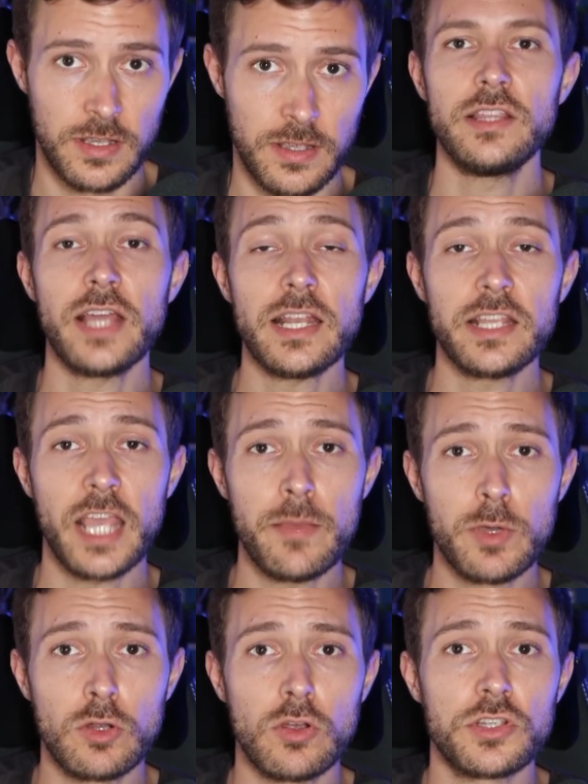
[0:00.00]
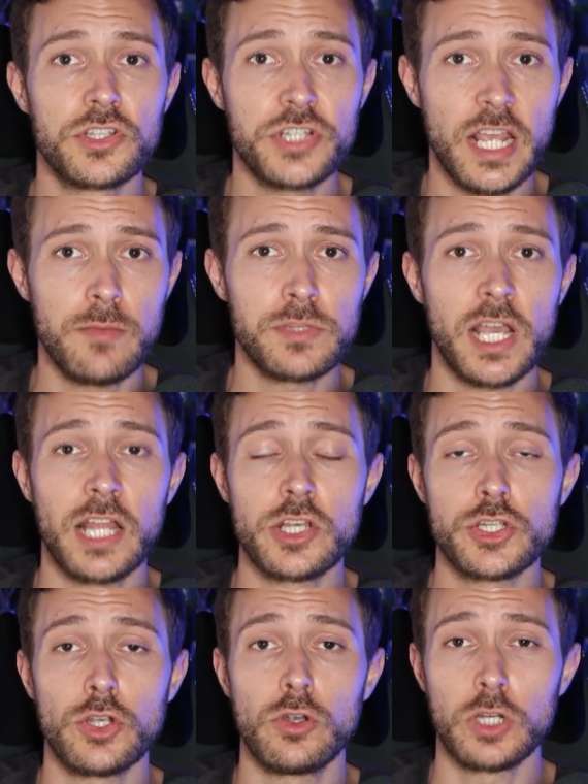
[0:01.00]
He then came across James
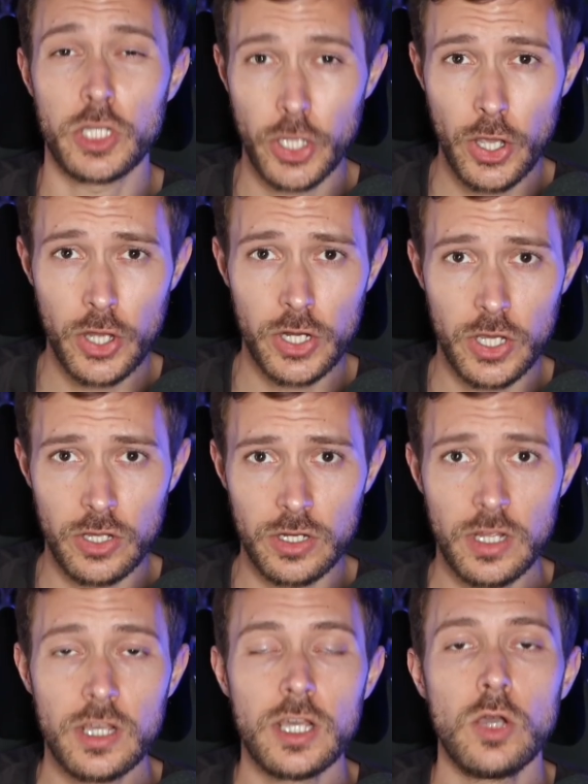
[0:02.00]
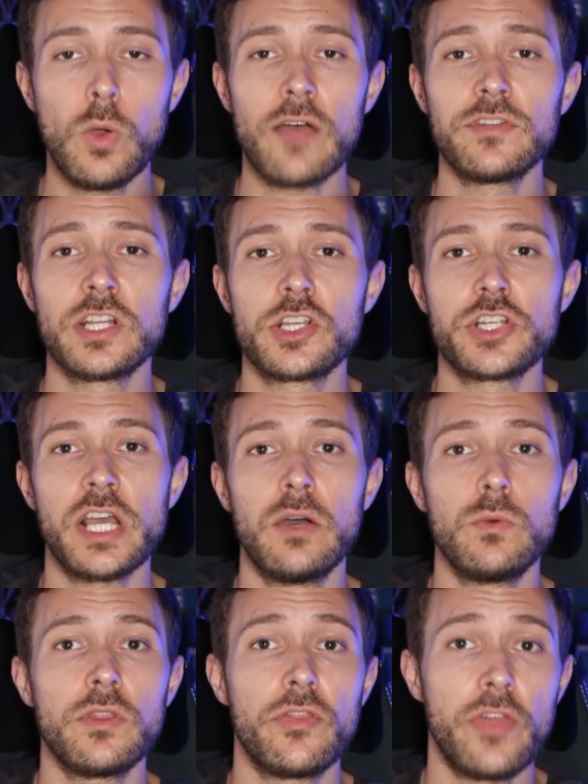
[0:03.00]
and Joan Kernahan, who were having a
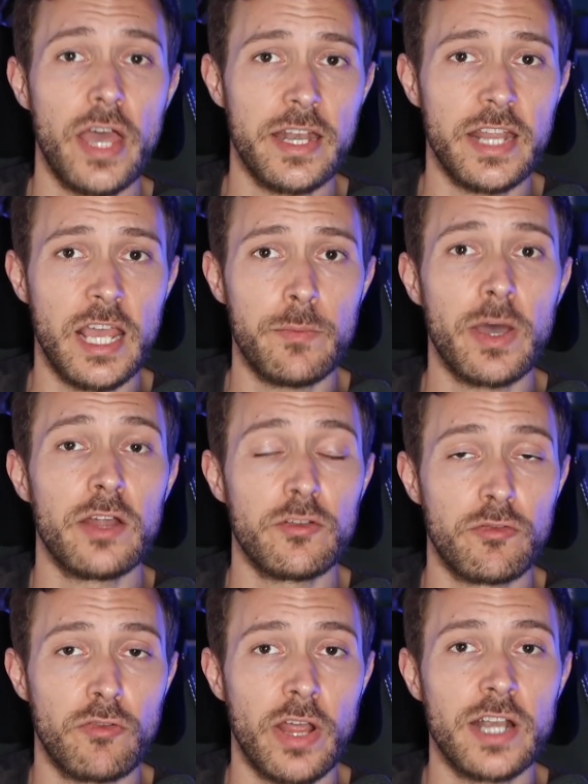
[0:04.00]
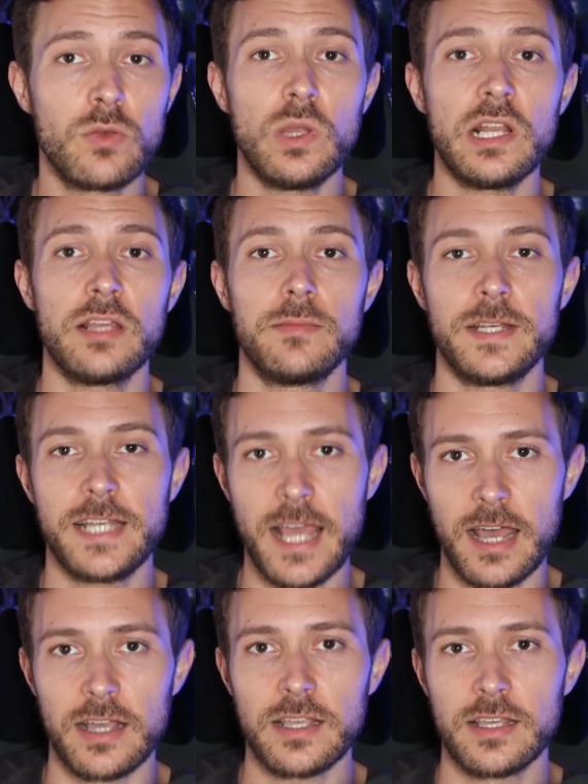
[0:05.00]
chat with their neighbour and friend William
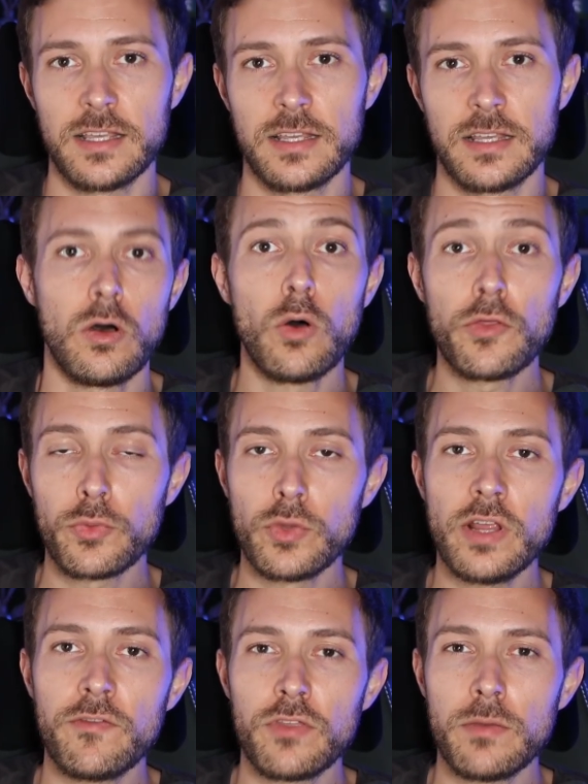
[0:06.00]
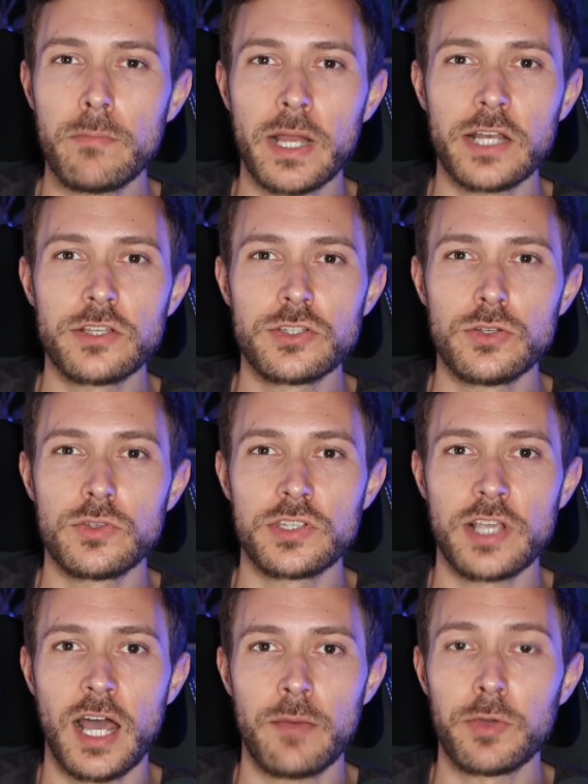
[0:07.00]
Dack. All three of them managed to
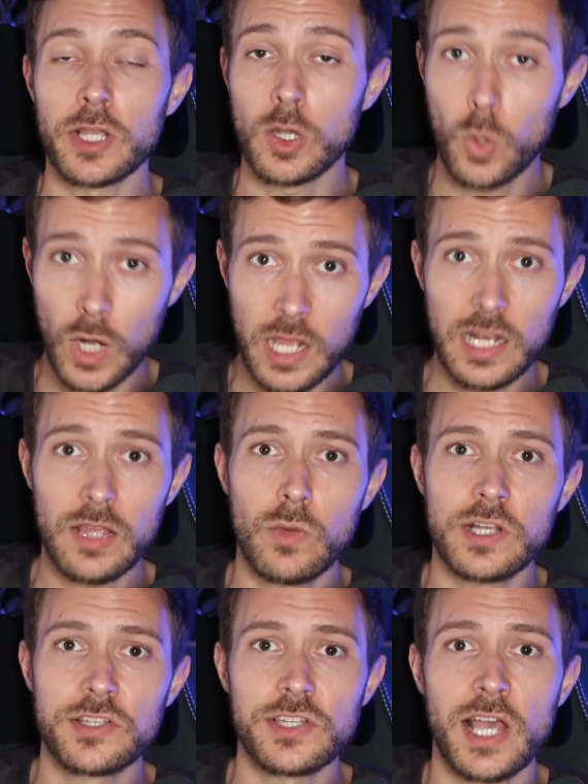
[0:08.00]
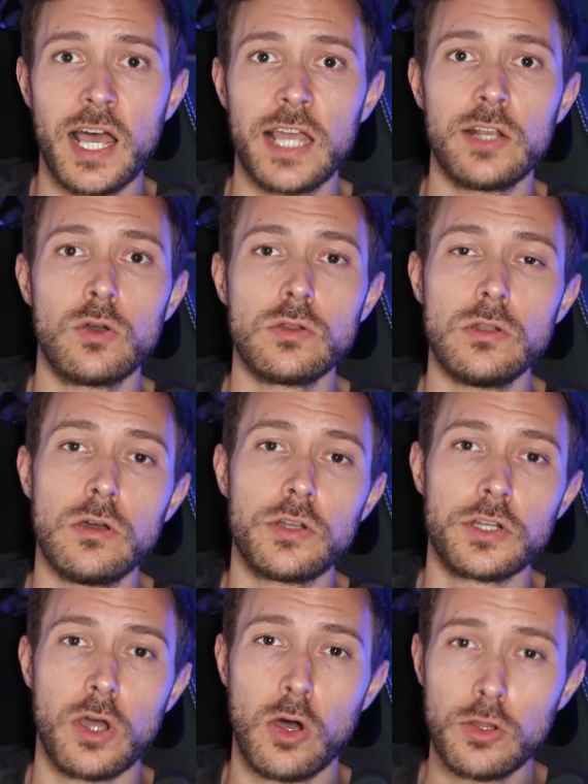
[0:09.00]
scarper quickly when Sartin
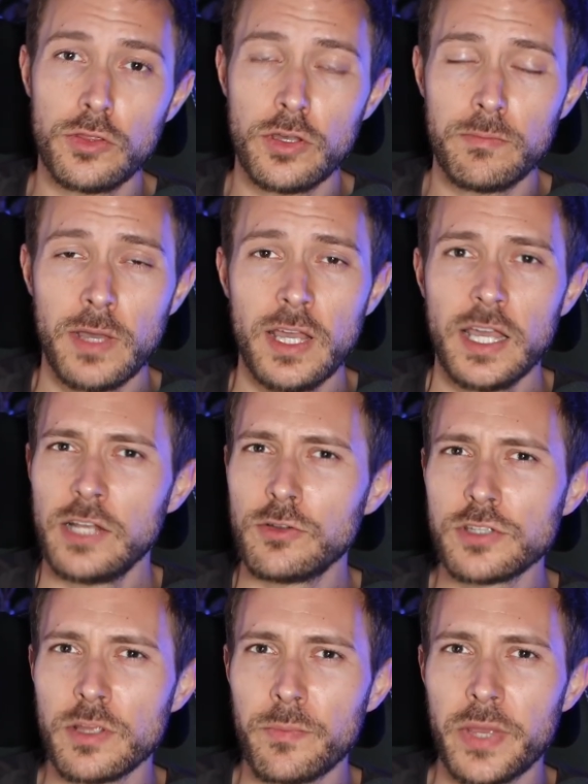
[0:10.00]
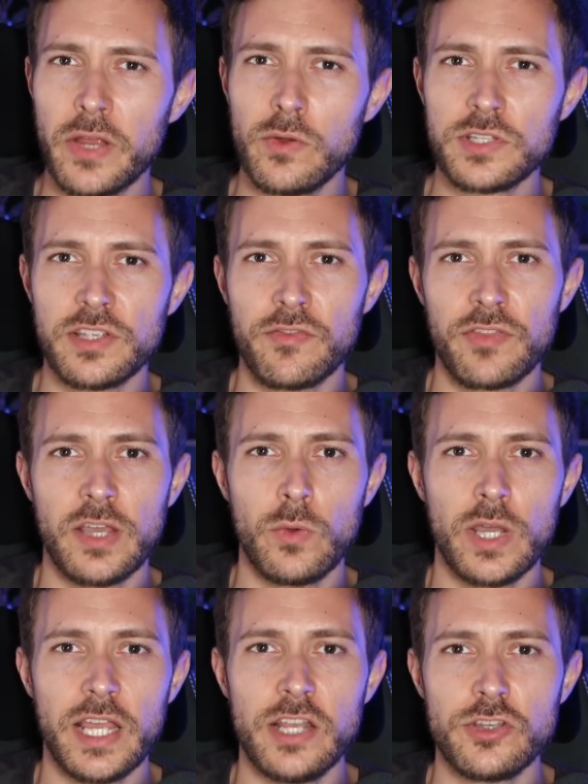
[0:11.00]
unloaded on them. It doesn't appear as if they
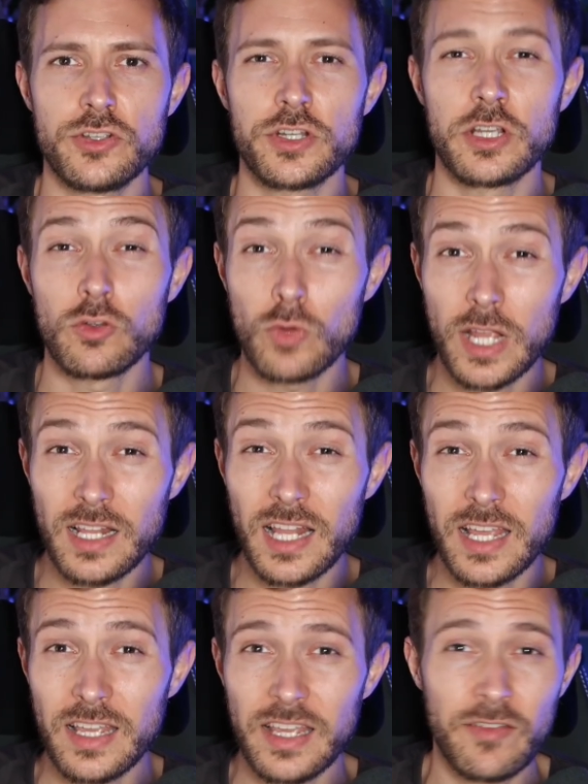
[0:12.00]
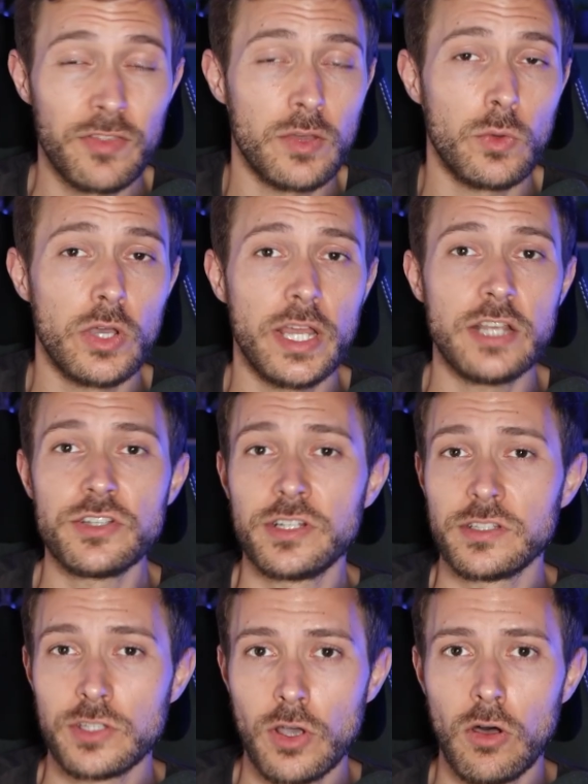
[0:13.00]
were injured greatly, if they were
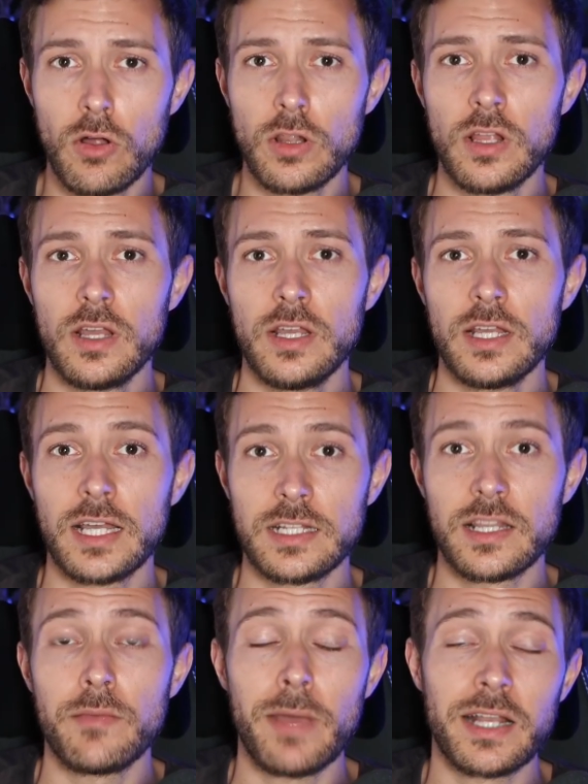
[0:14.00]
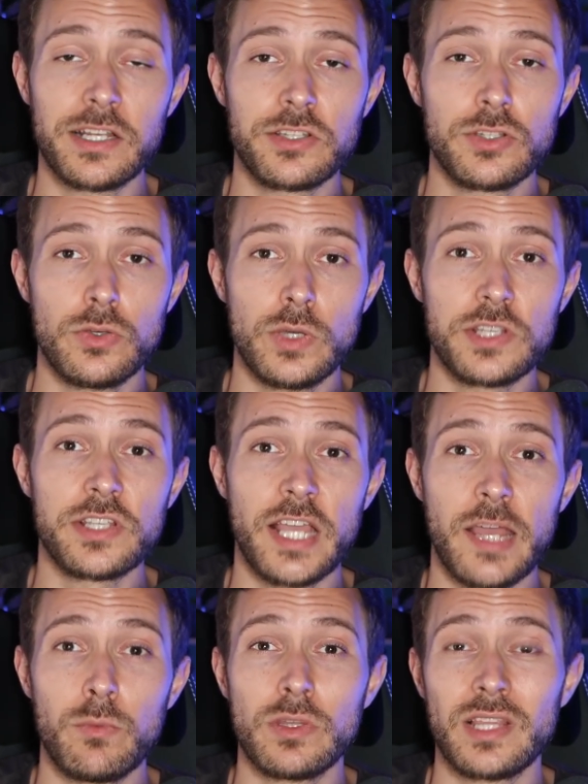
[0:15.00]
injured at all, and they managed to
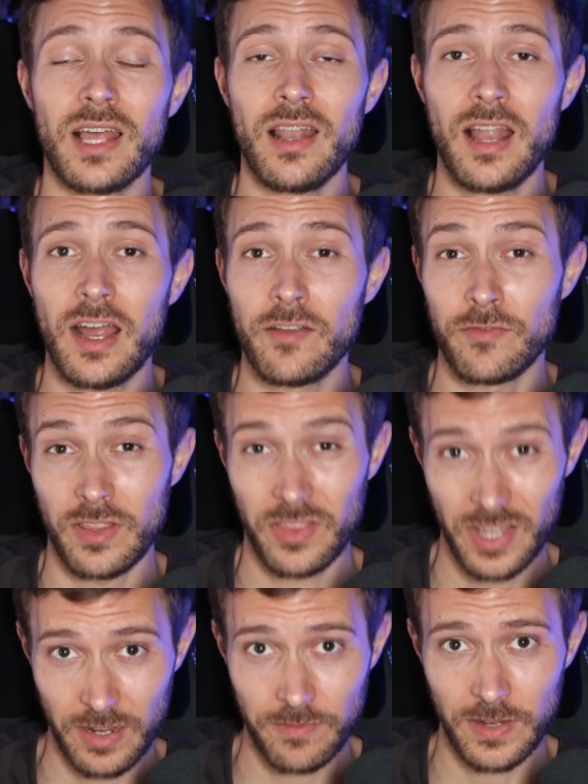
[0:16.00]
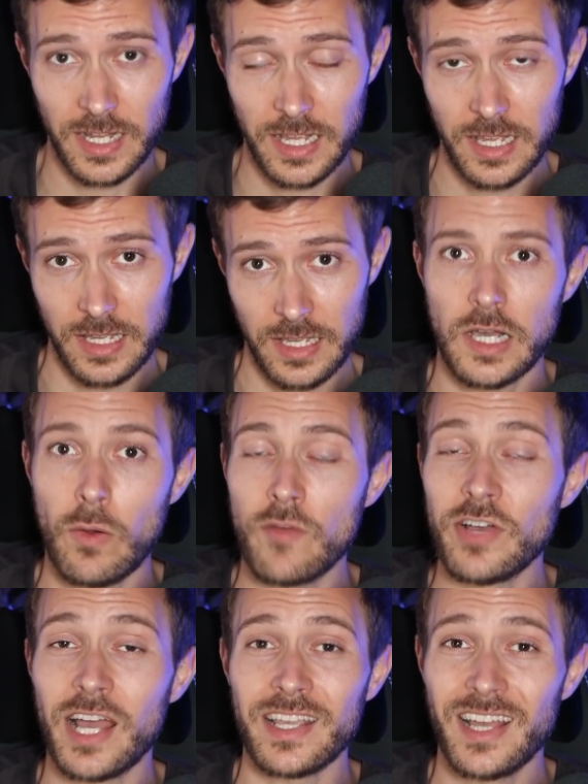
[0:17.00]
escape with their life, thankfully.
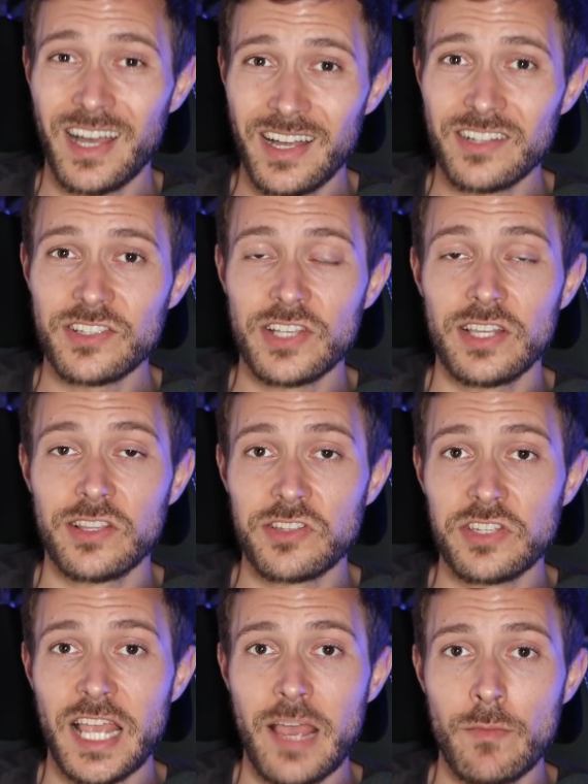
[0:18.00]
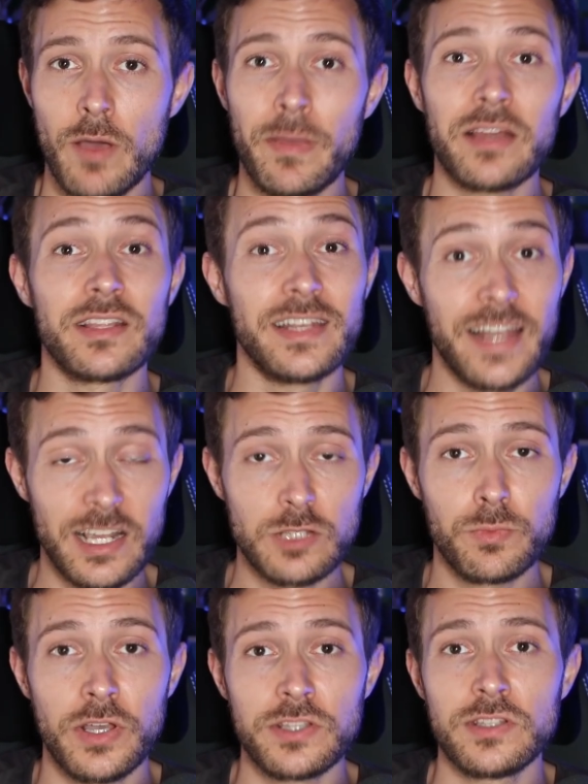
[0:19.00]
However, I can't say the same about the
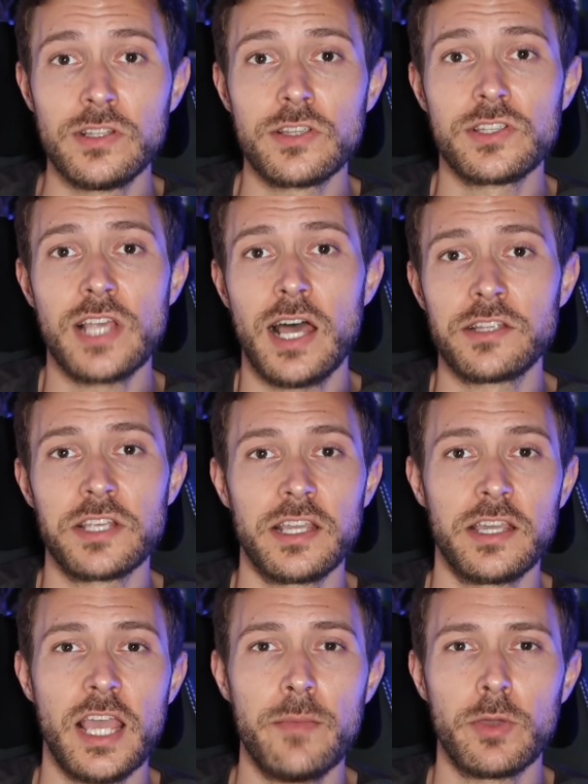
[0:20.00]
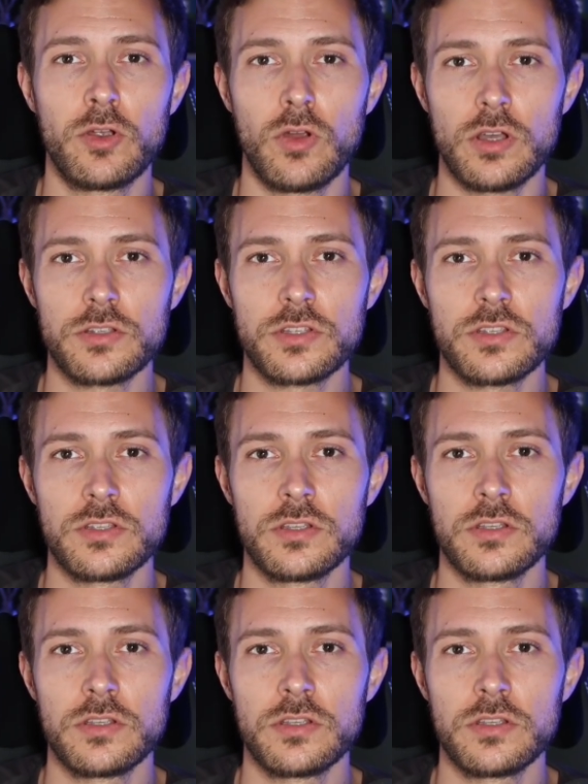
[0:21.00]
next person that Sartin came across.